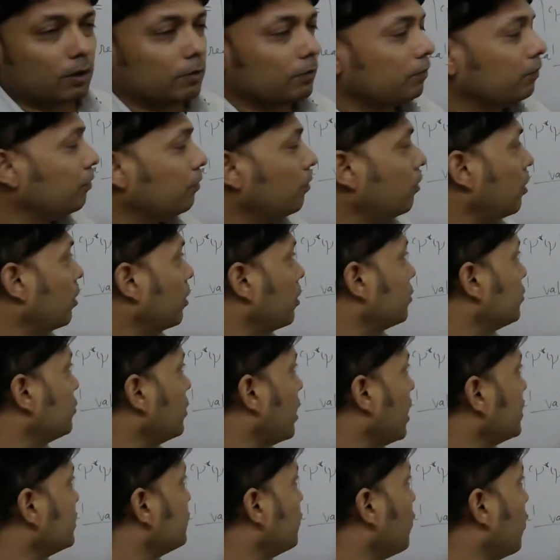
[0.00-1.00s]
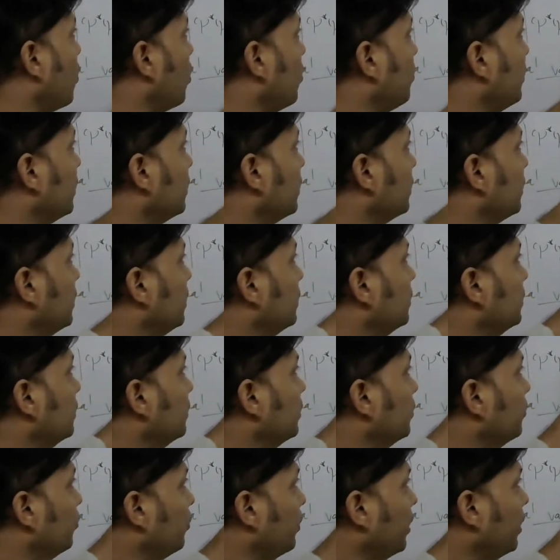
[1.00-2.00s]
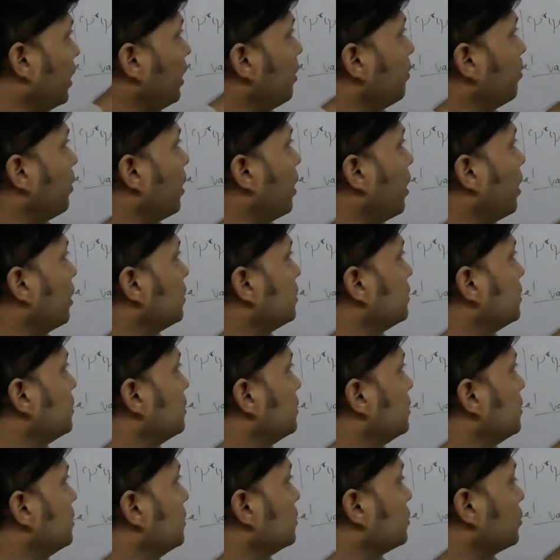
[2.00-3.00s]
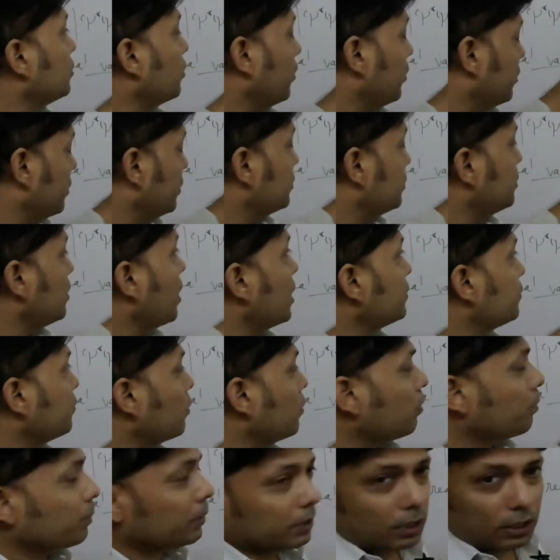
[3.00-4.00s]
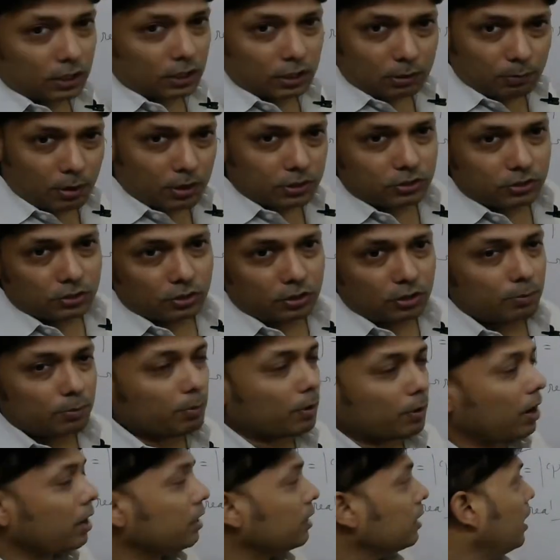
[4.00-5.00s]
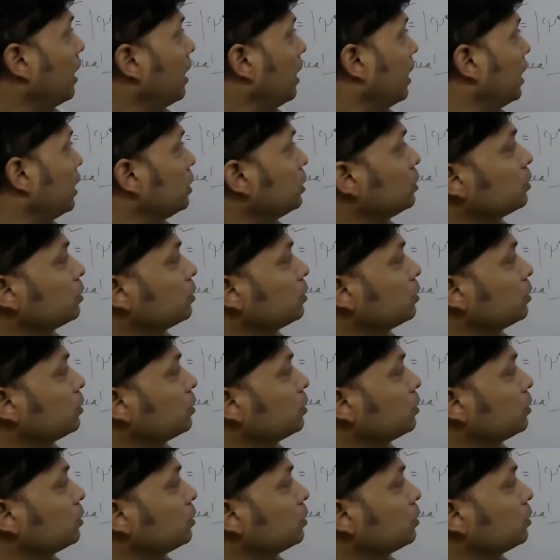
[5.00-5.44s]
for transforming the real part, the transforming the imaginary part into